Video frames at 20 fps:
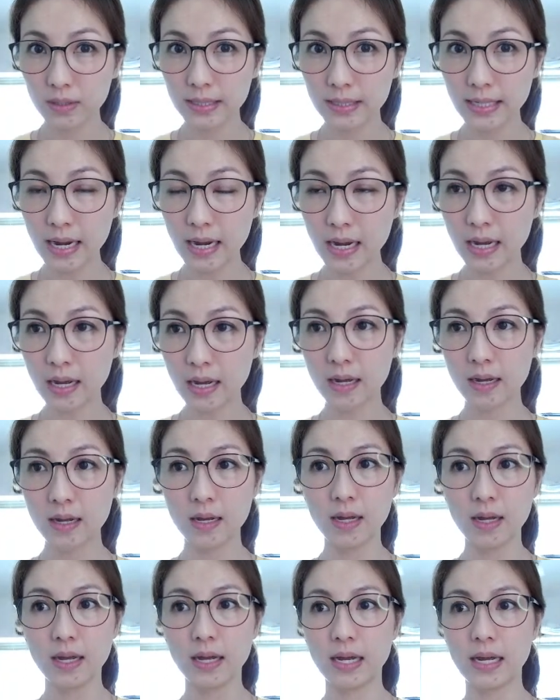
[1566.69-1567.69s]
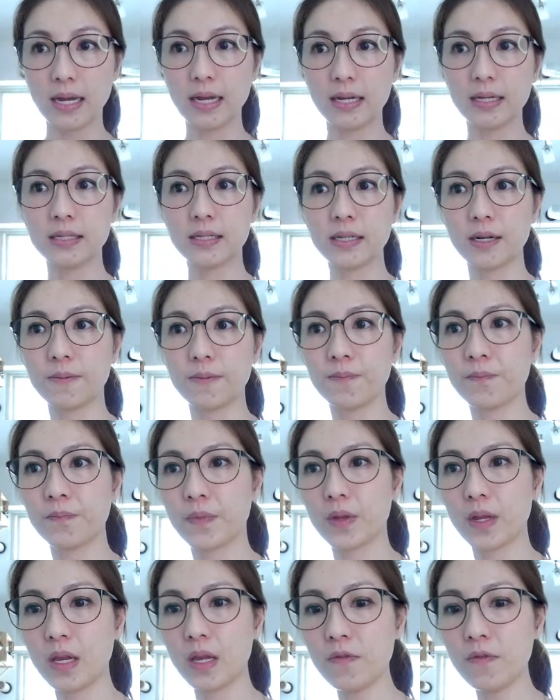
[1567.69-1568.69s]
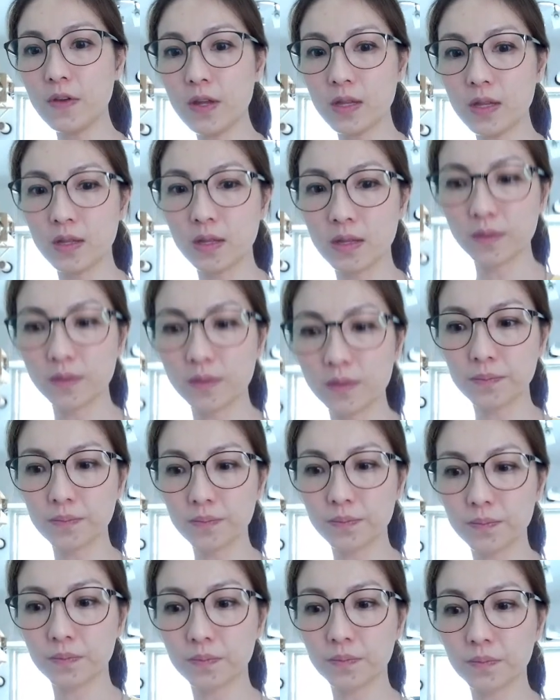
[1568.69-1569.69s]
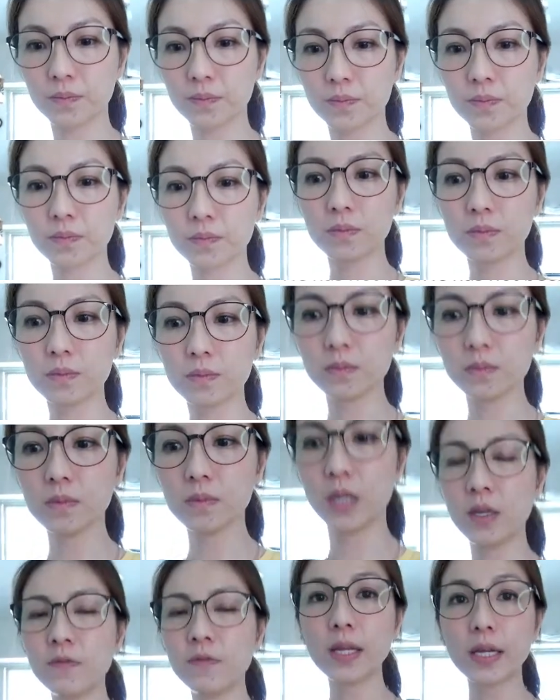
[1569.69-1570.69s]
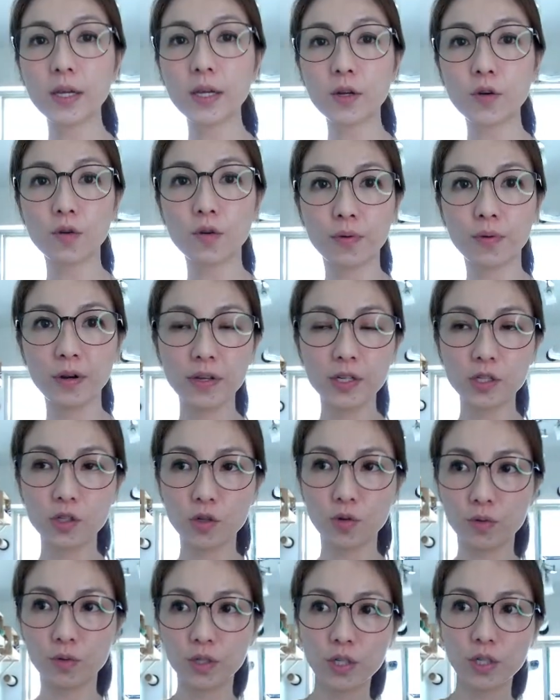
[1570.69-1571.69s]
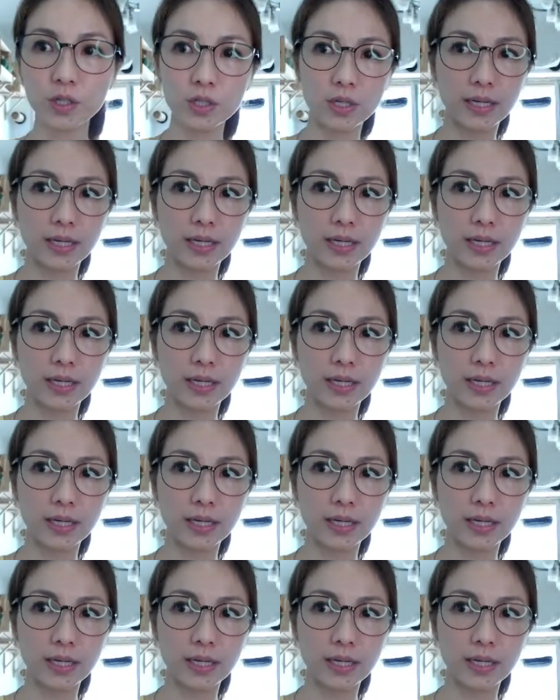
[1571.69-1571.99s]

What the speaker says: Yeah. And even like her previous owners, like